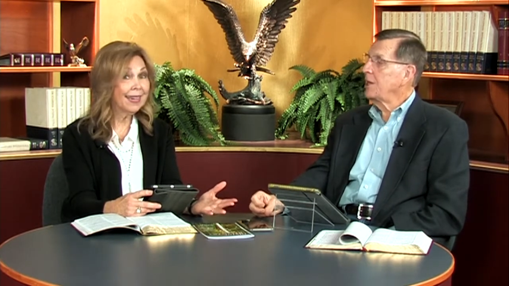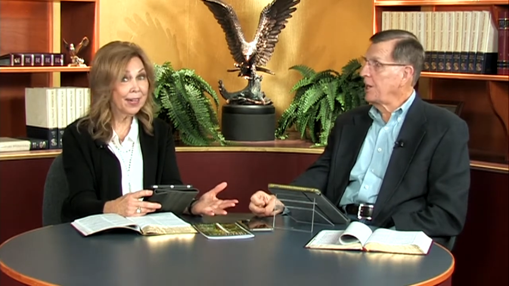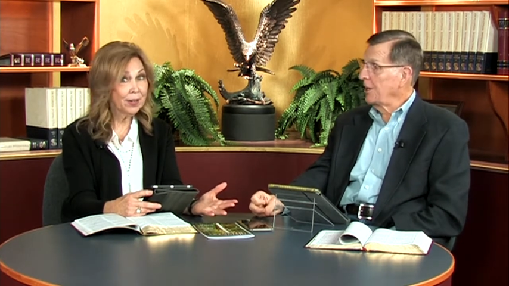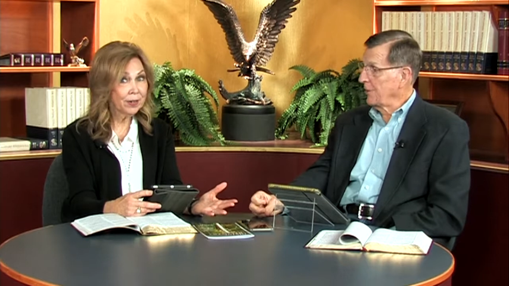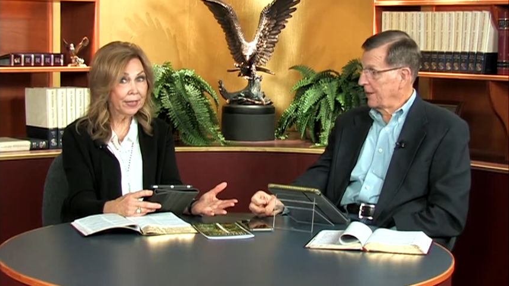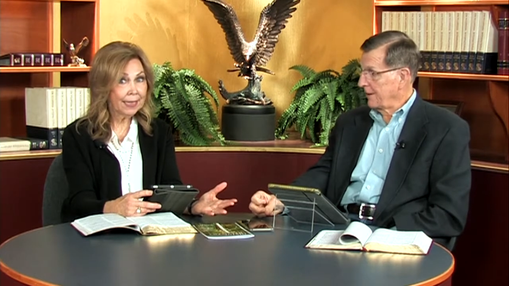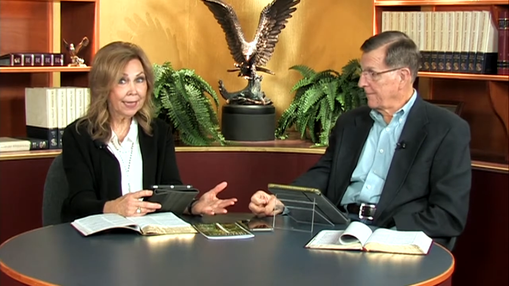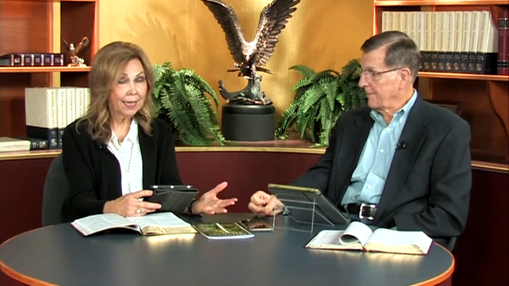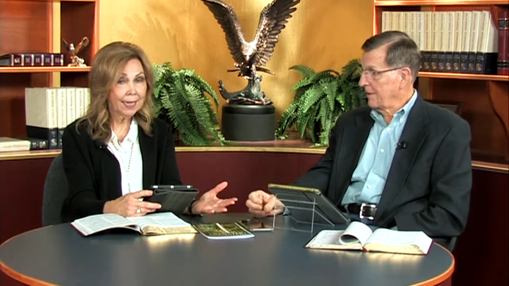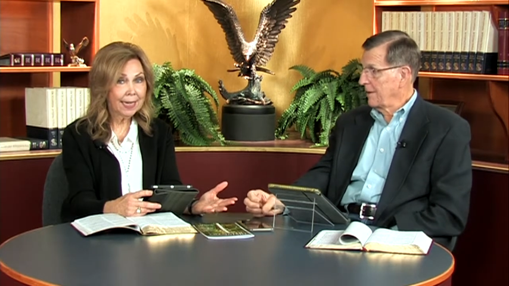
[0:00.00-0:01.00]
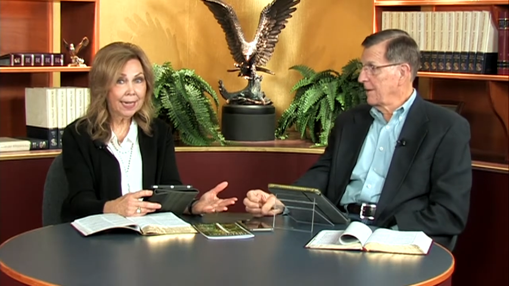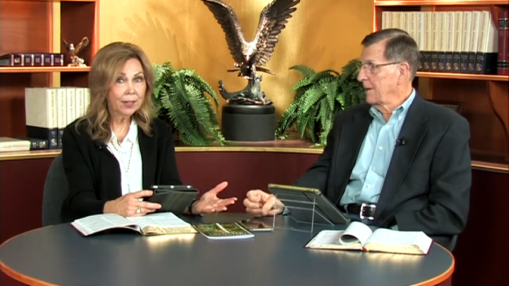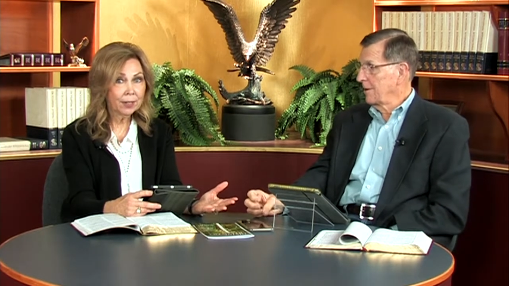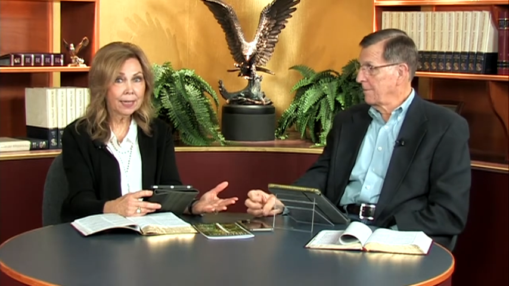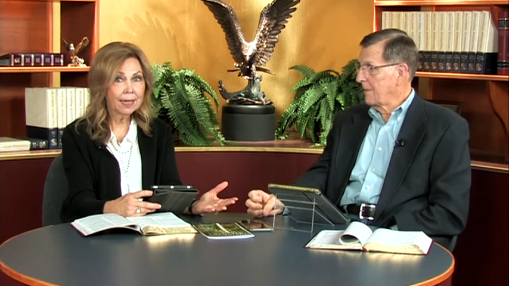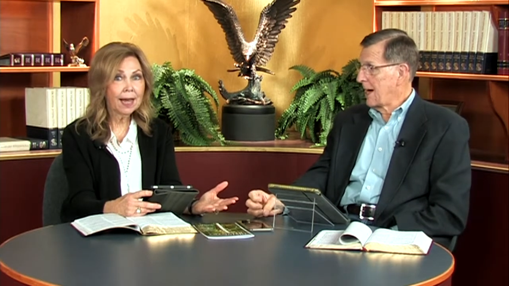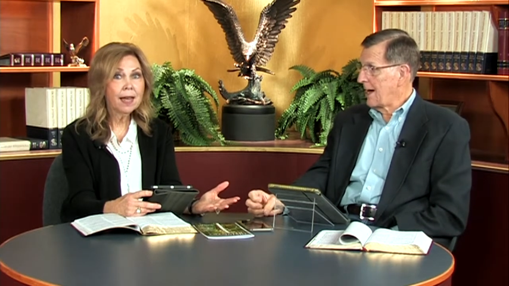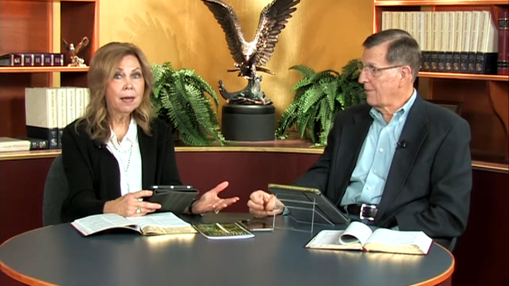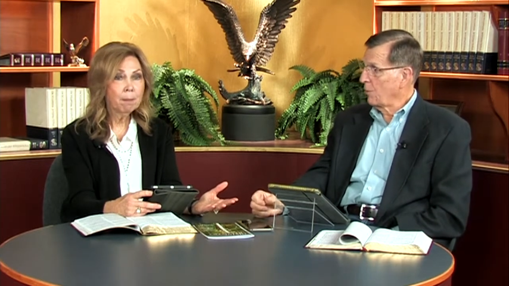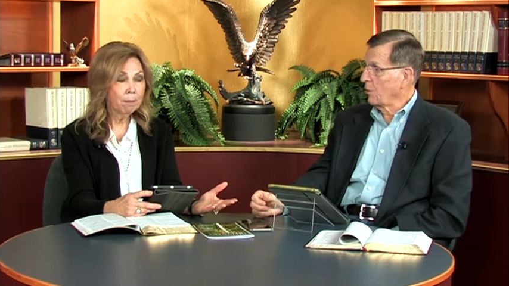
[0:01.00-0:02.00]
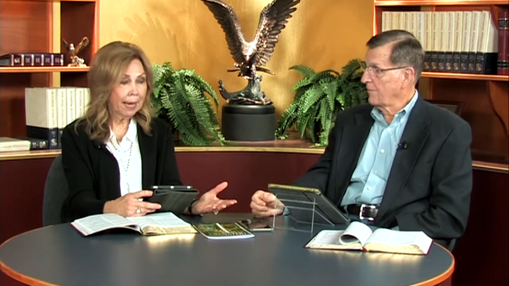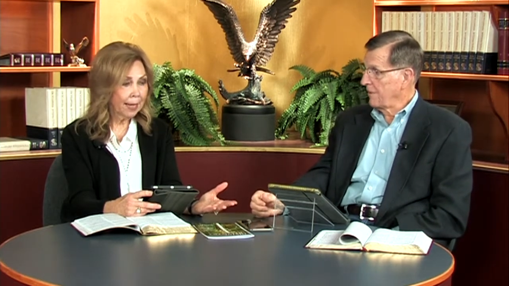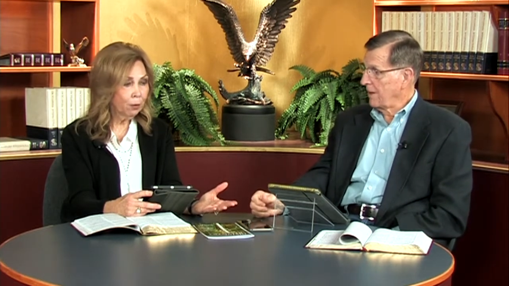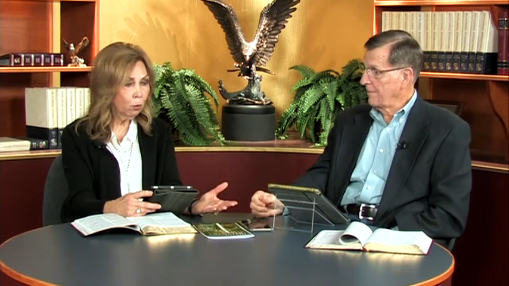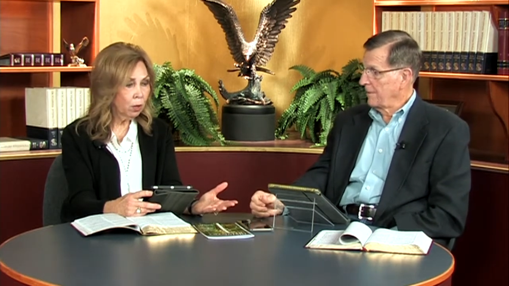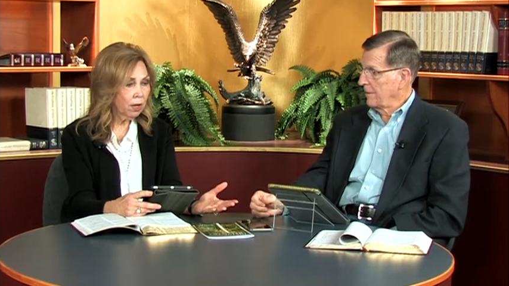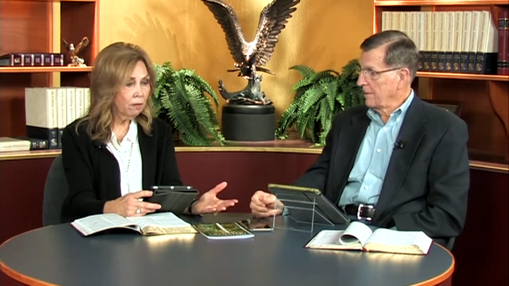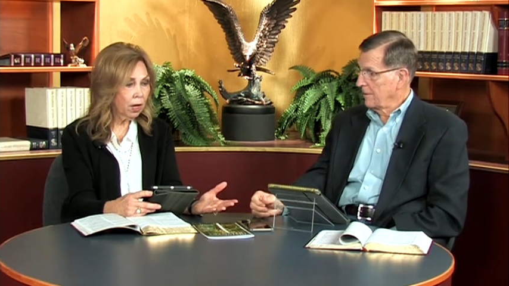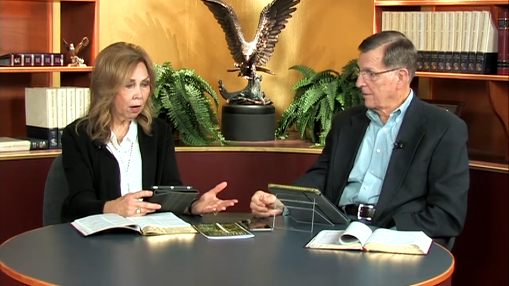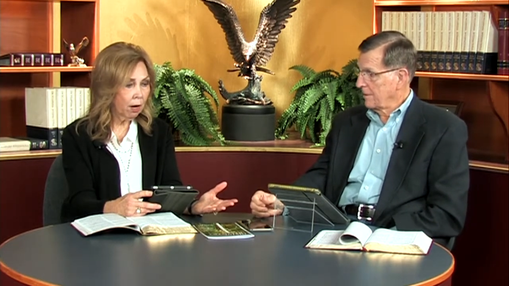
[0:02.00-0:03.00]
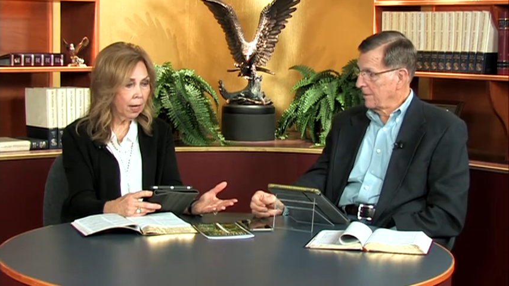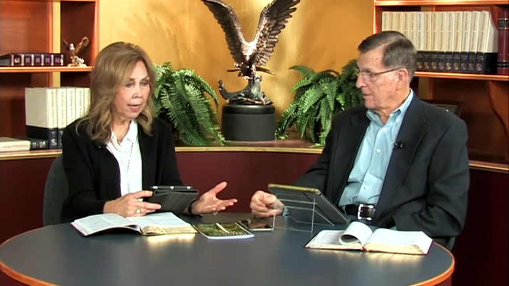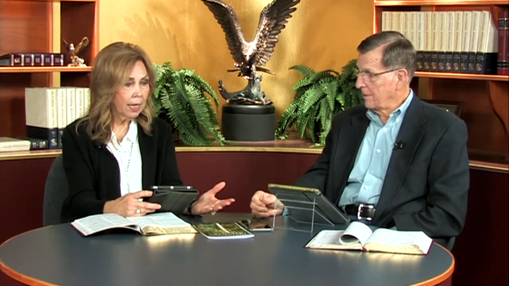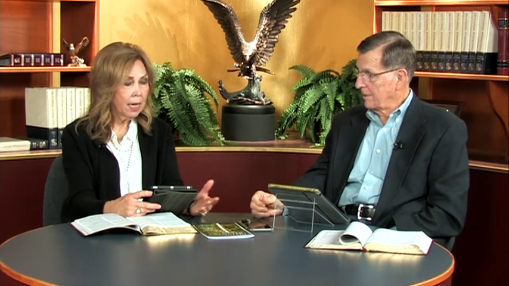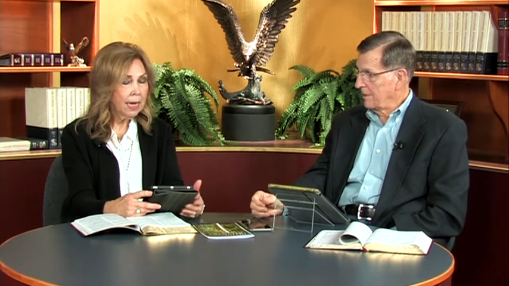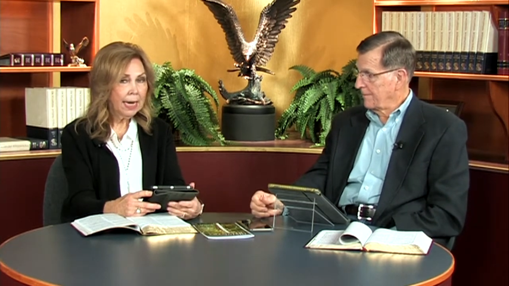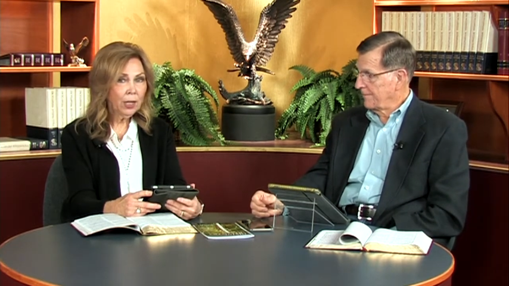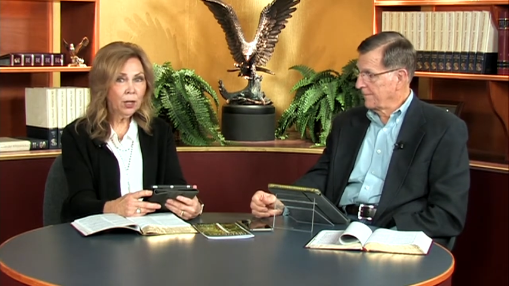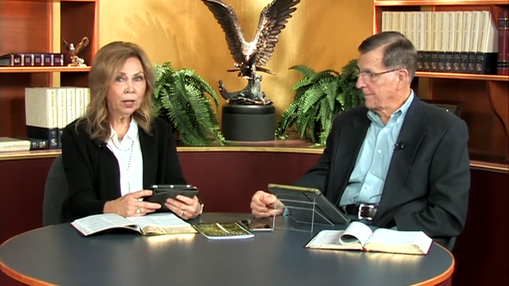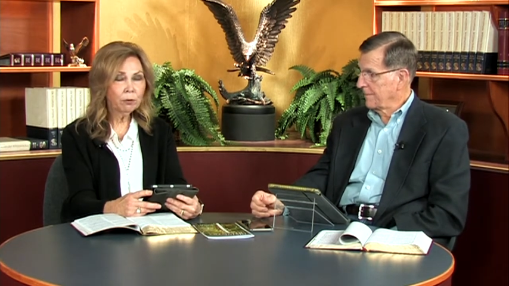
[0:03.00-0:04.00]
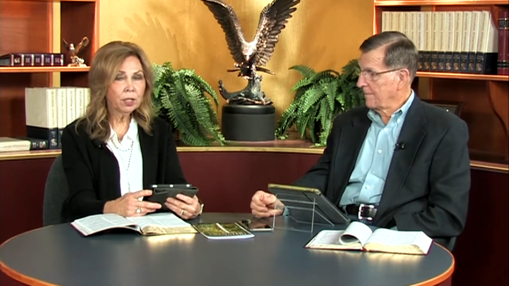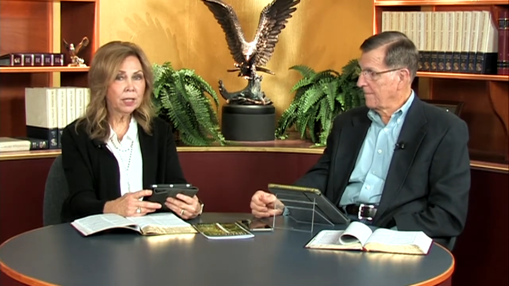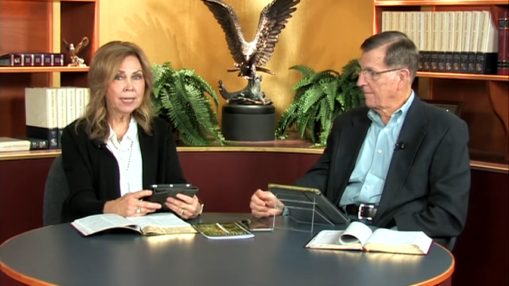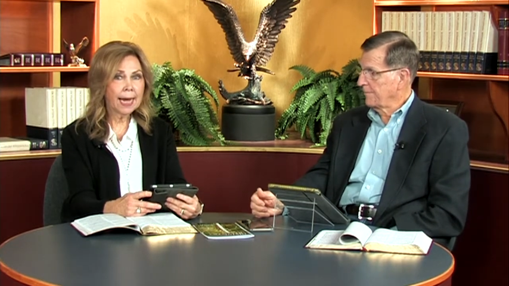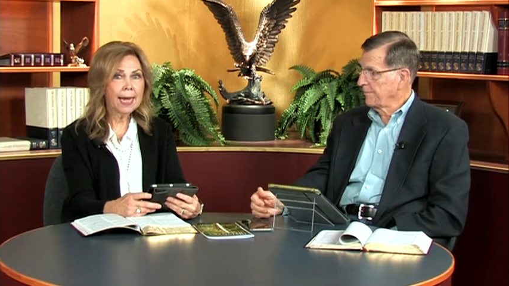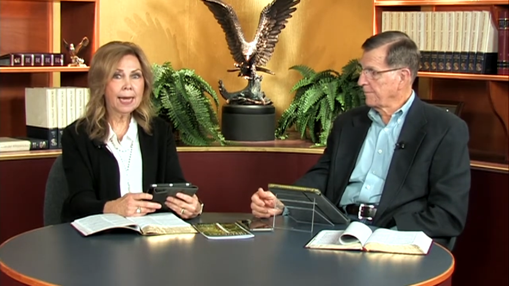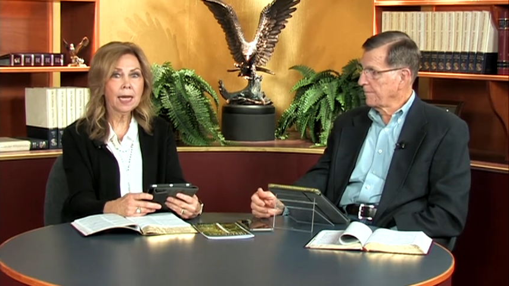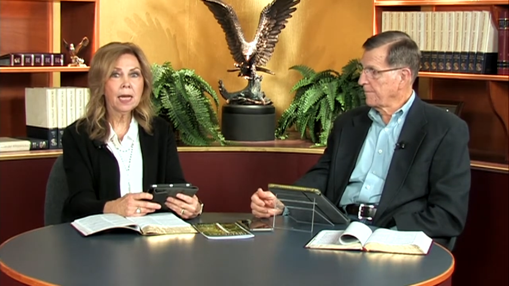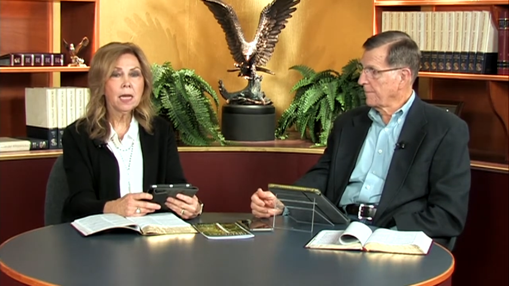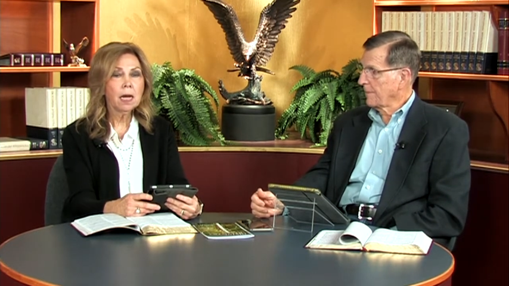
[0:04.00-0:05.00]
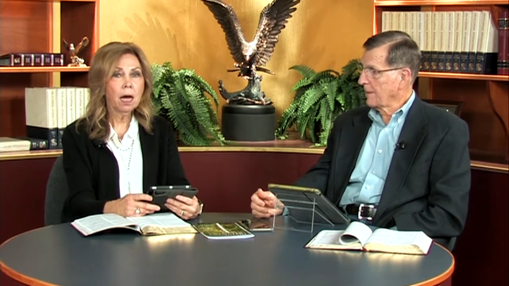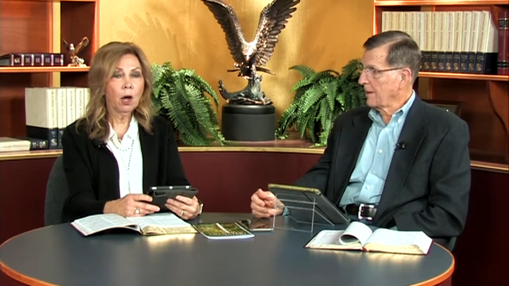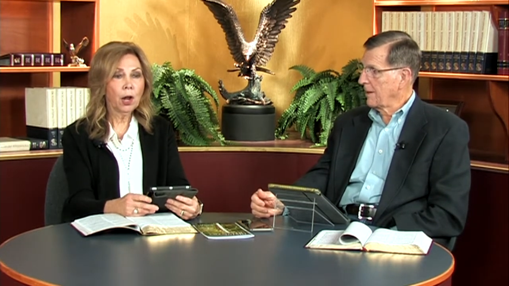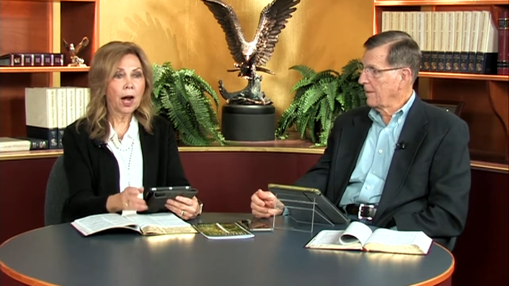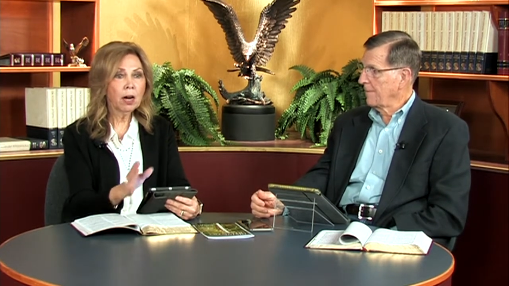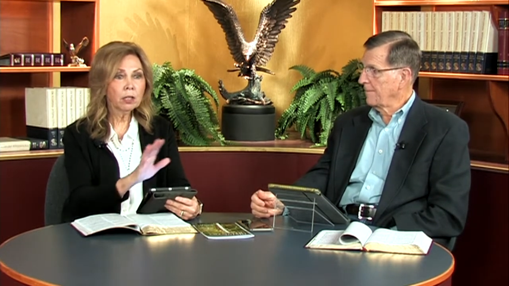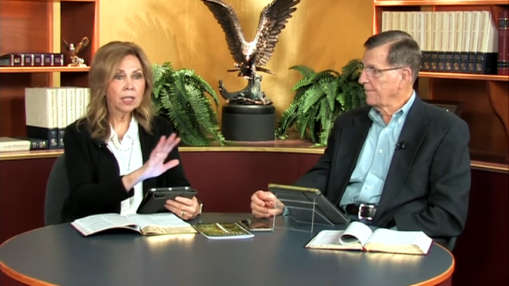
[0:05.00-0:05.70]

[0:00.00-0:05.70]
Speaker 1: hearing and hearing by, by the Word of God. And you know, today on our